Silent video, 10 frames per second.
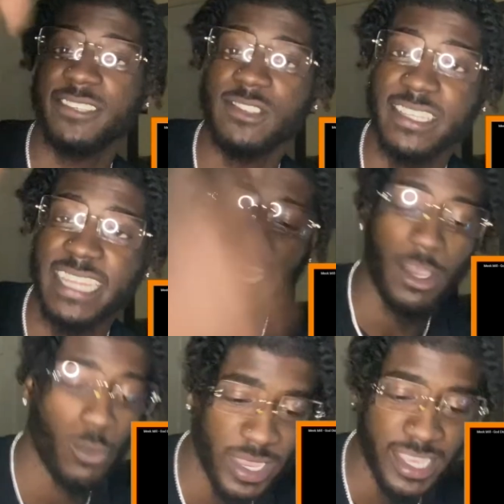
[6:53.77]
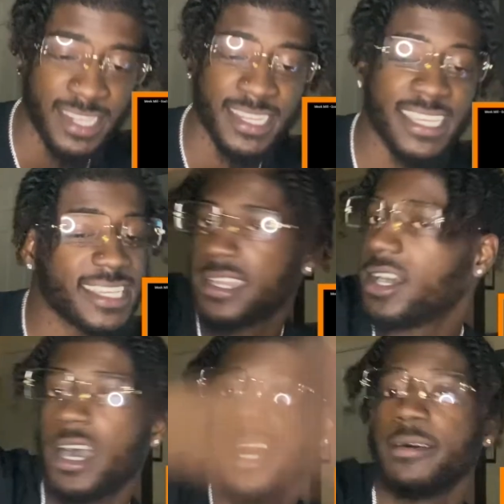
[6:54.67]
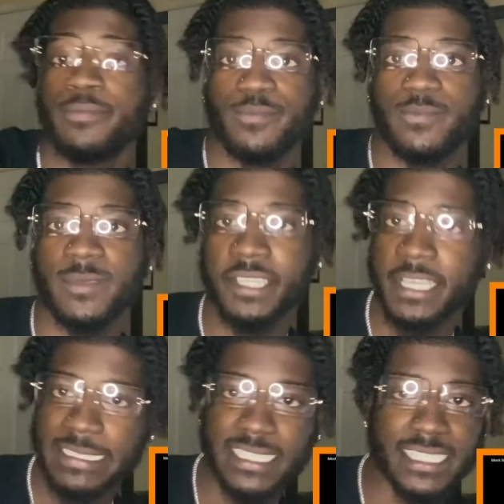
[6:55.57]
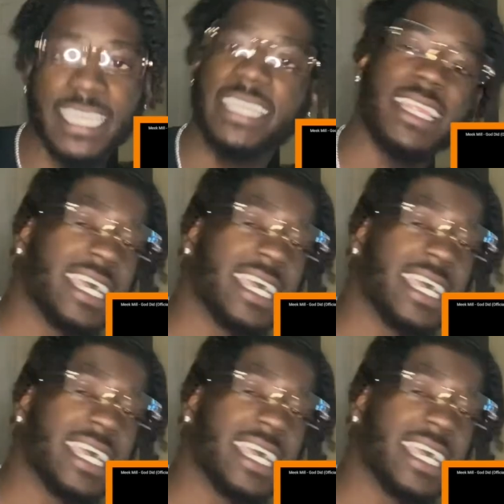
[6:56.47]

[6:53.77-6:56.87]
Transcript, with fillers: you get that weird nigga up. You know what I'm saying?